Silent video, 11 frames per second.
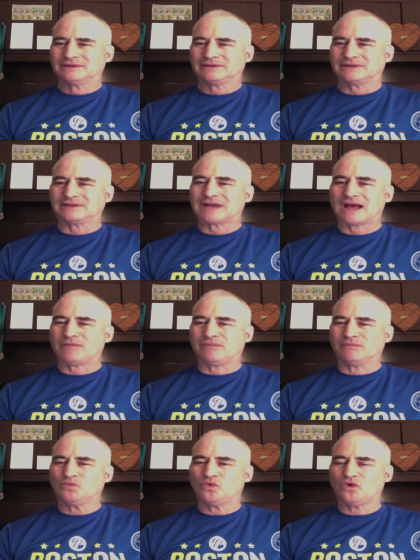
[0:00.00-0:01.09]
than
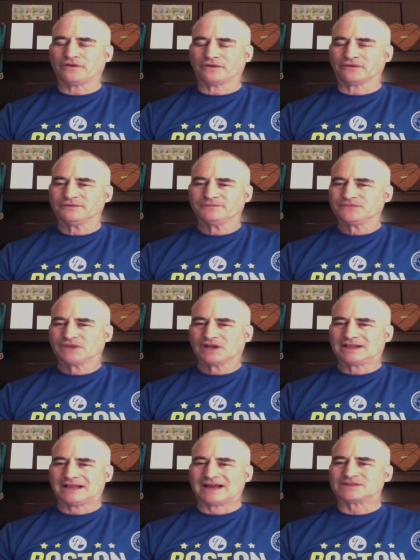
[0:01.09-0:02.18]
Tom Warner,
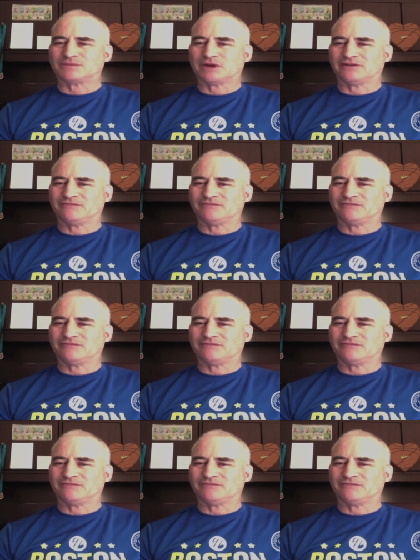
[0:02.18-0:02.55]
classmate